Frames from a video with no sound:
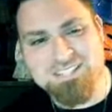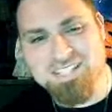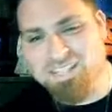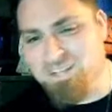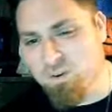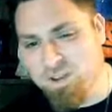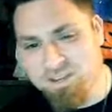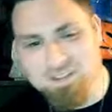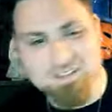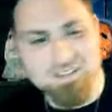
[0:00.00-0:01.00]
Be
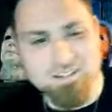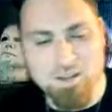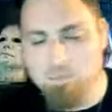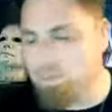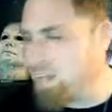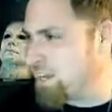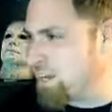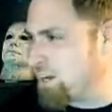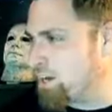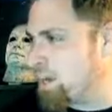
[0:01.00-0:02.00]
annoying. I'm glad he
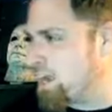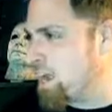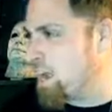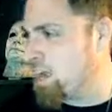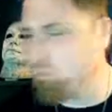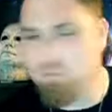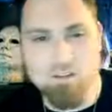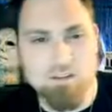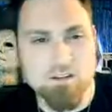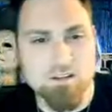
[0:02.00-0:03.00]
got cut in half.
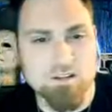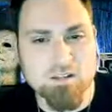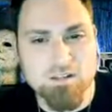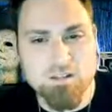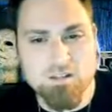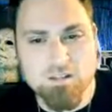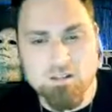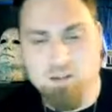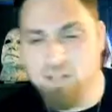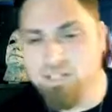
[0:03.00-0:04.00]

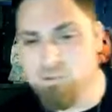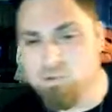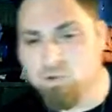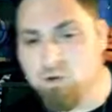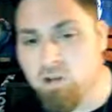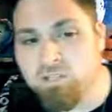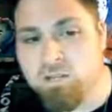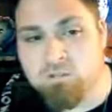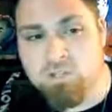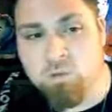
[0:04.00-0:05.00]
Not that he
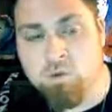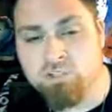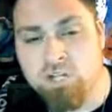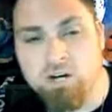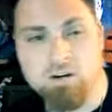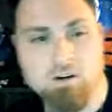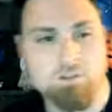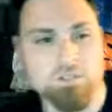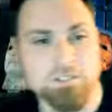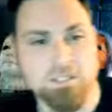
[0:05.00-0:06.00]
was in a wheelchair.
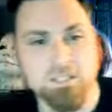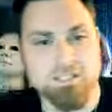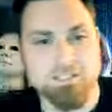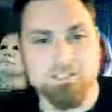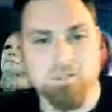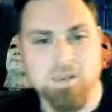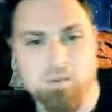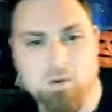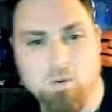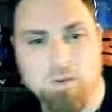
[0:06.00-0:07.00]
Obviously, that makes me
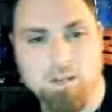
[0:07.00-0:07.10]
annoying.